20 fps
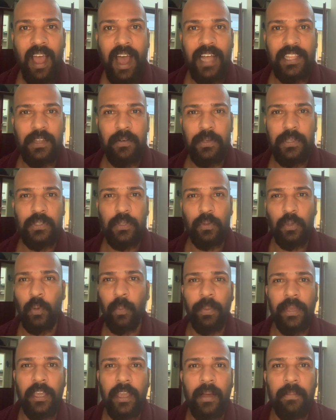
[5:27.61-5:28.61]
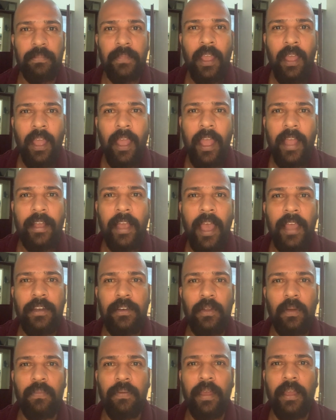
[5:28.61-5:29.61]
Otherwise, you become a
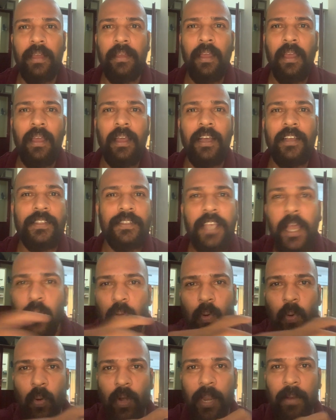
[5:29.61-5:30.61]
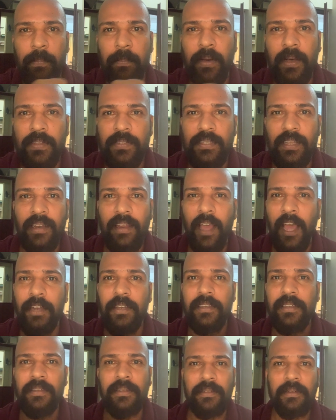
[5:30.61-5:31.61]
kind of a secluded person,
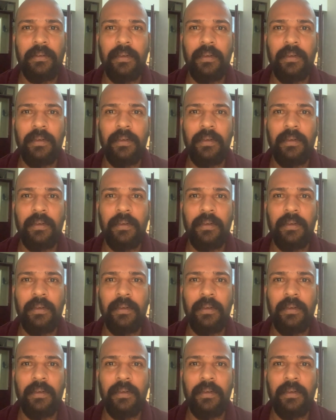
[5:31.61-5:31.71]
and